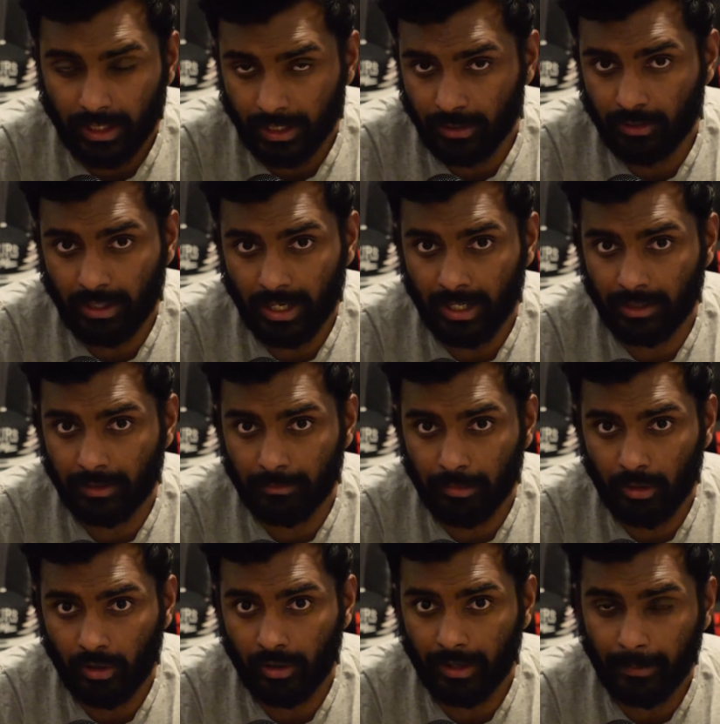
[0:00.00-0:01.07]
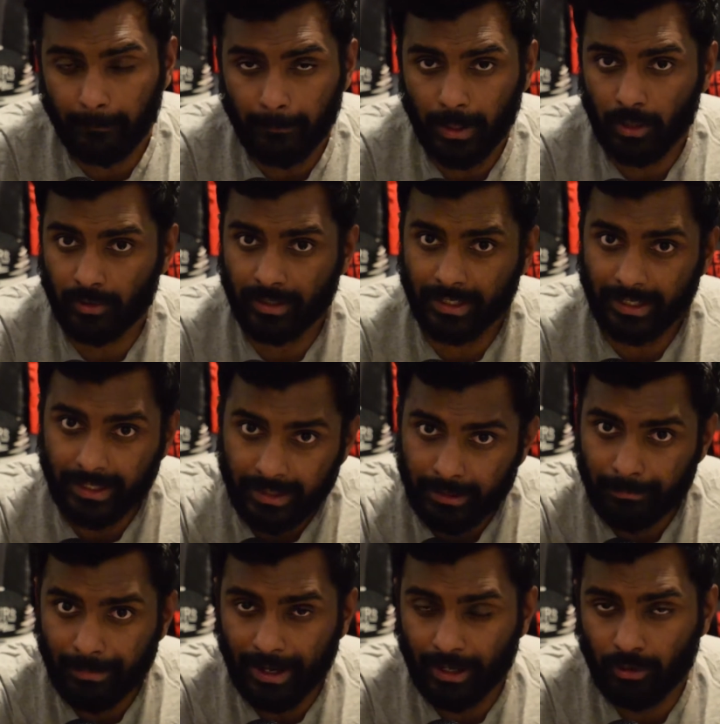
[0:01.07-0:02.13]
He got the ball inbounded in
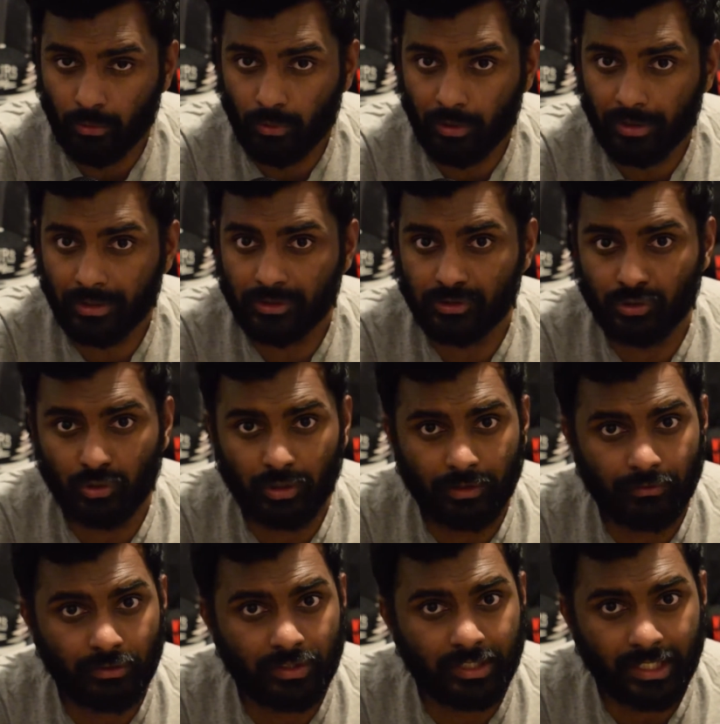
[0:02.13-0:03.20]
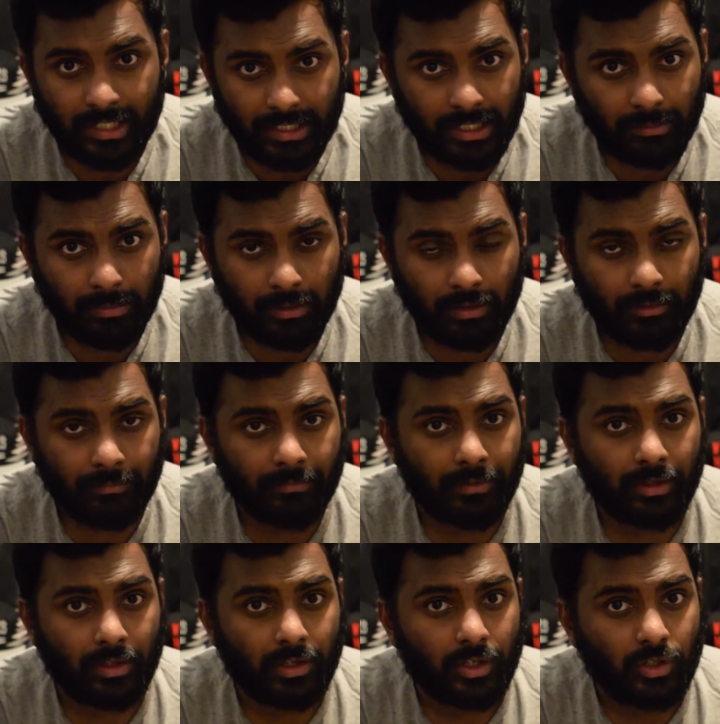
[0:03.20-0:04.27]
the backcourt. So if you did double him,
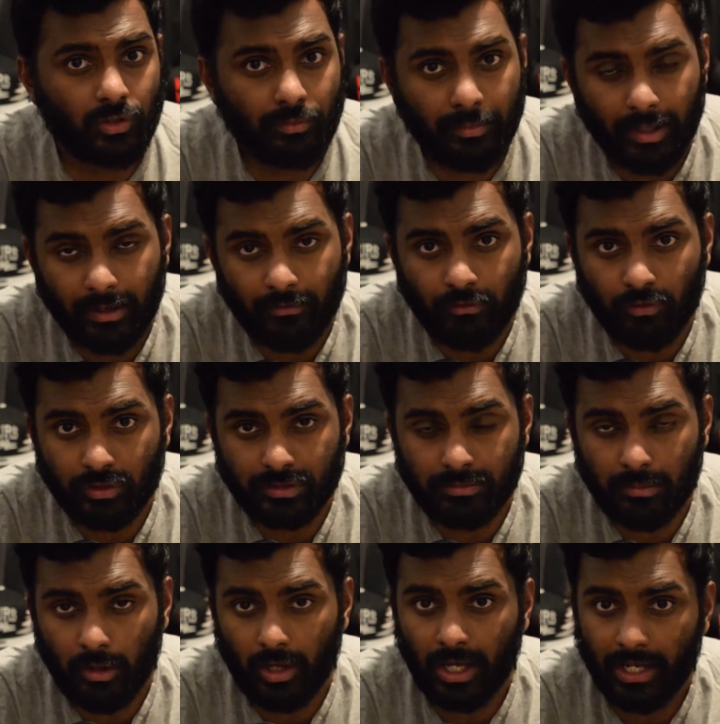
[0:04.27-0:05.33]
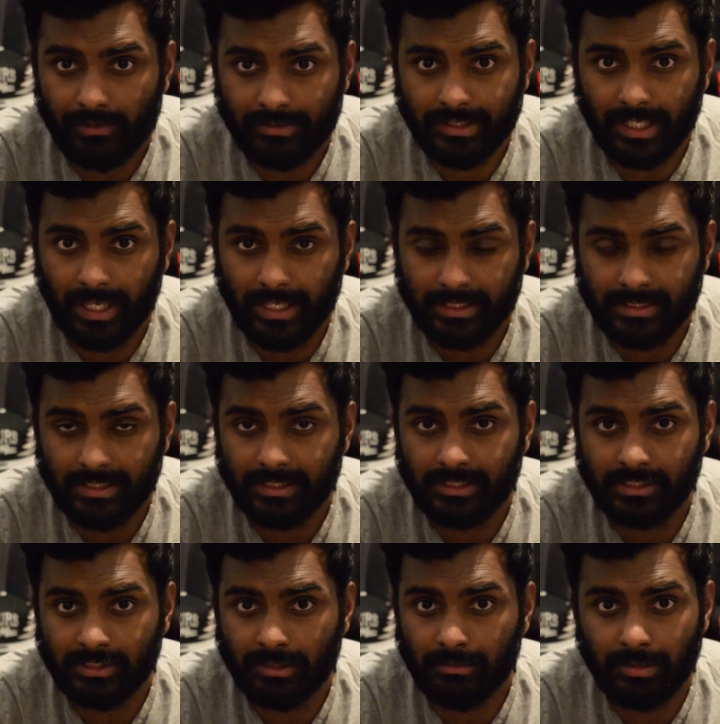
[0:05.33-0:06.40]
you may have forced the ball out of his hands
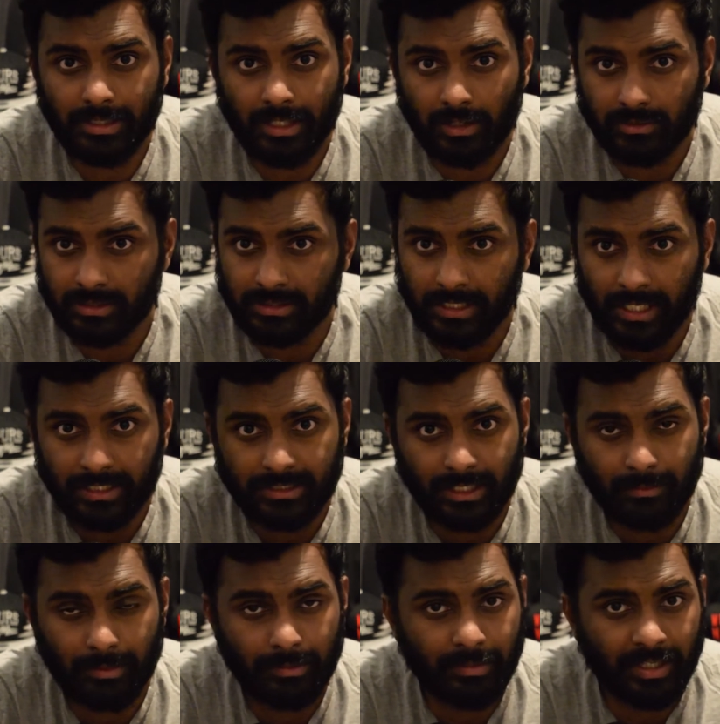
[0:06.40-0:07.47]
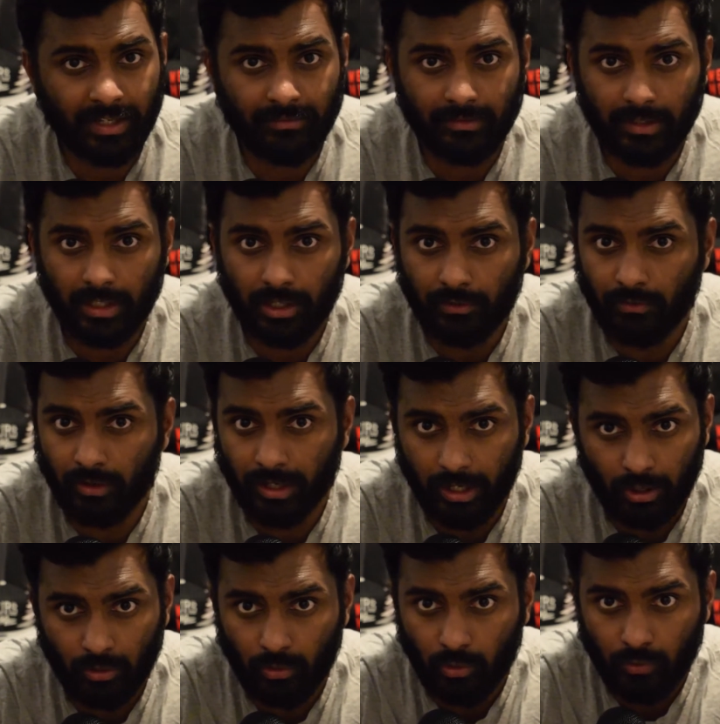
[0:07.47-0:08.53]
into somebody else's hands, like maybe Kevin Love or
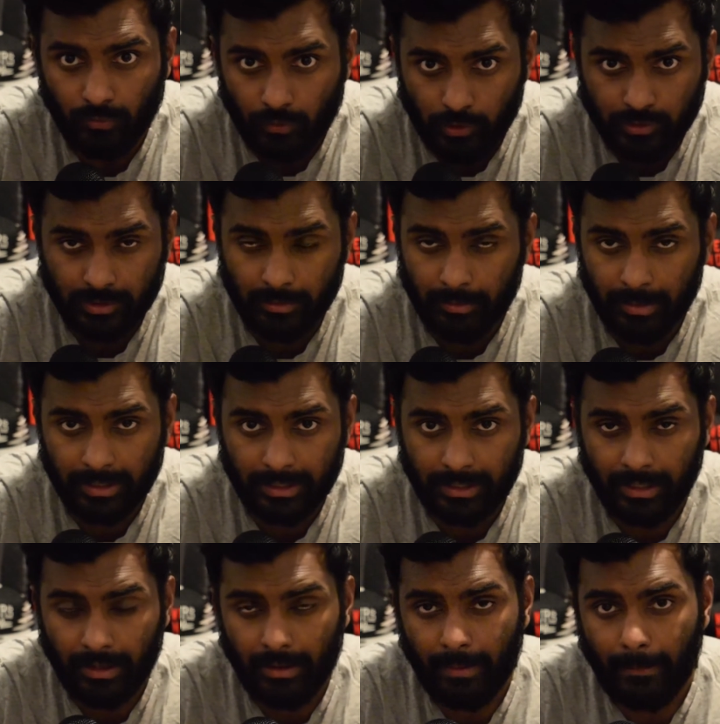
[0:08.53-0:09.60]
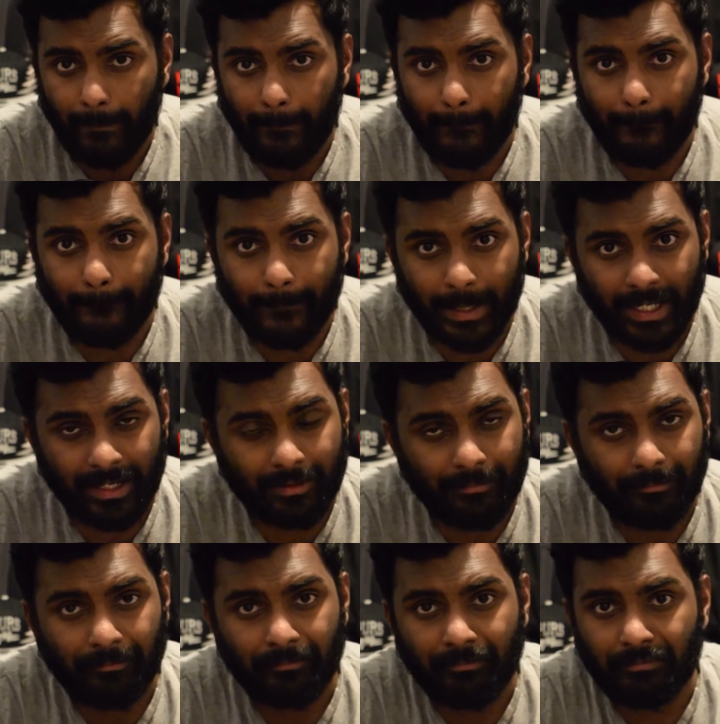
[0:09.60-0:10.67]
Kyle Korver or somebody.
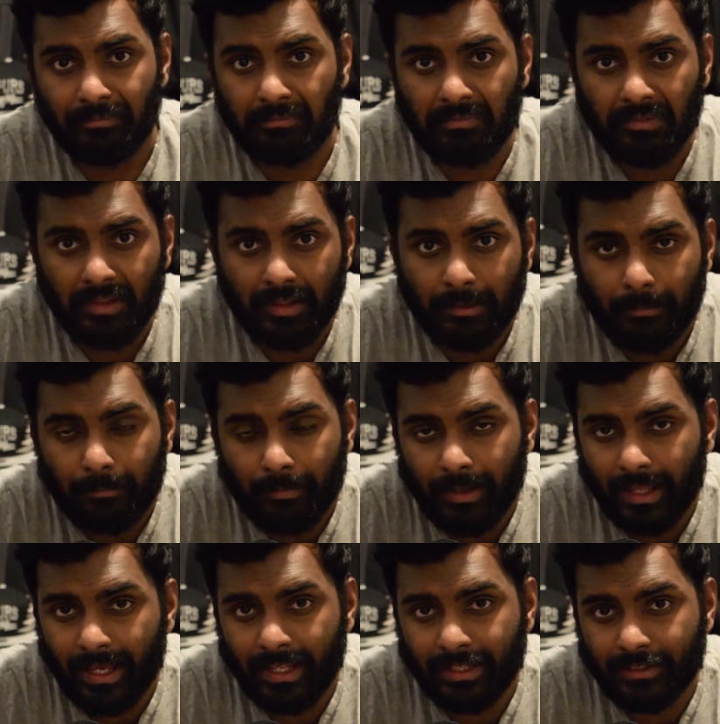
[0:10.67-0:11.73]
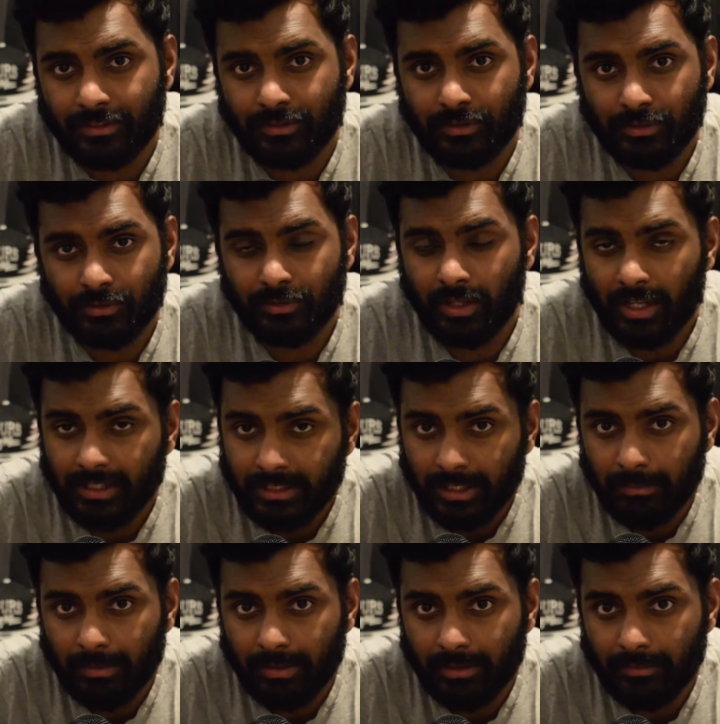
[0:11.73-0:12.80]
But the plan to not
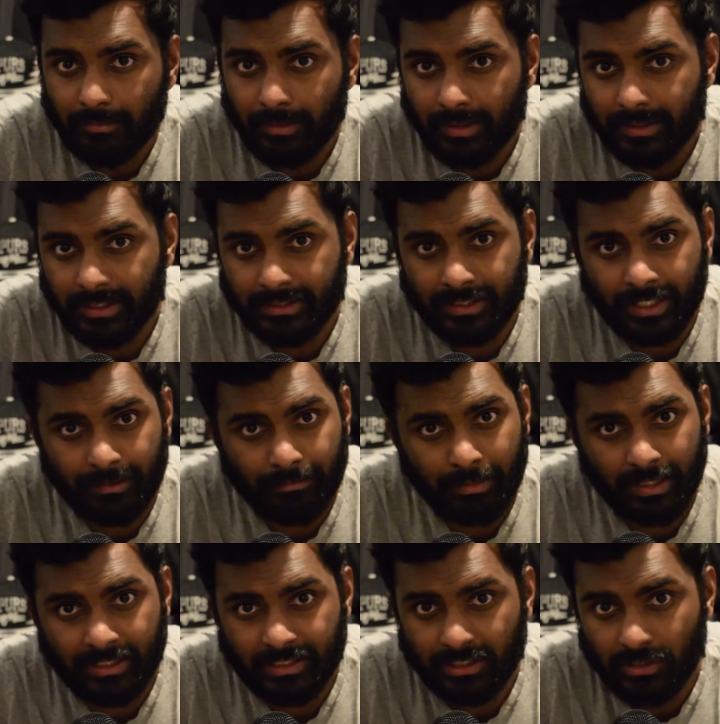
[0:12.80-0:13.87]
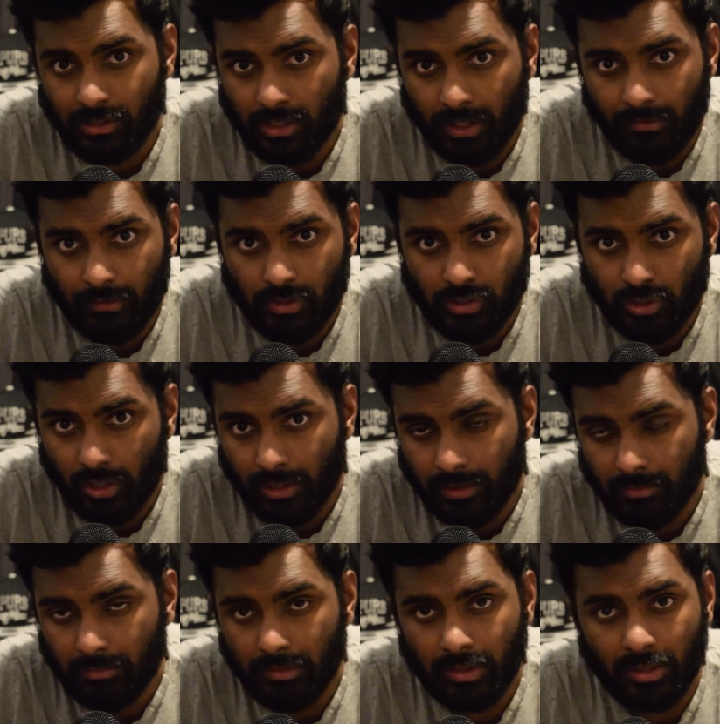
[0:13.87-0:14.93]
double him and just play single coverage
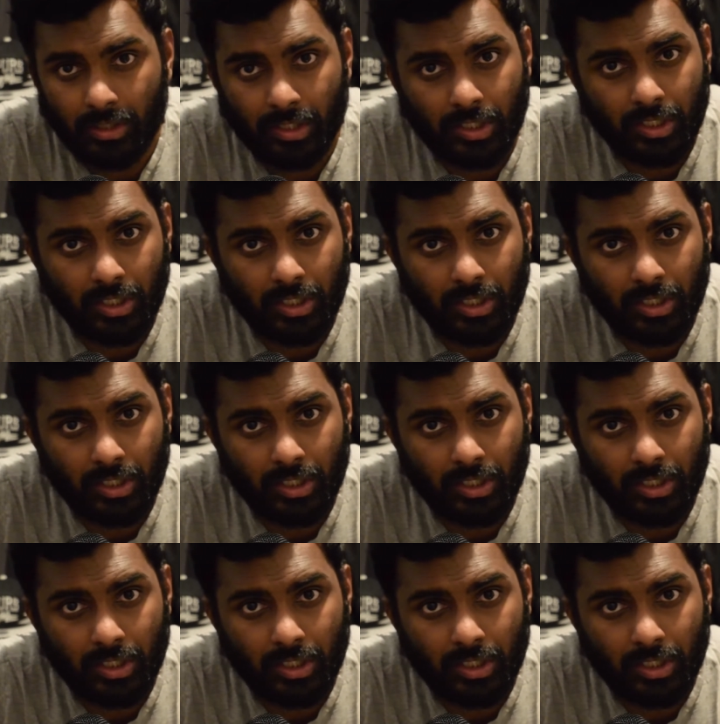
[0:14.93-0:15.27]
on him